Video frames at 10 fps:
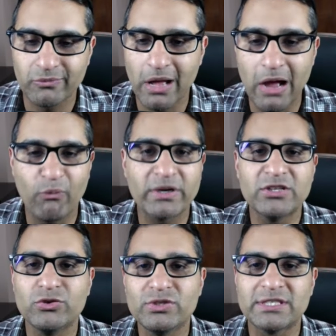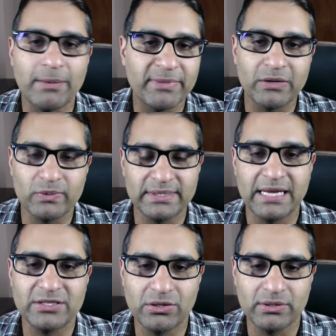I want to do something with
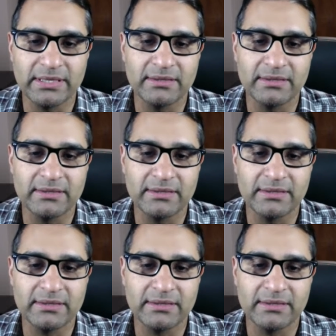that token,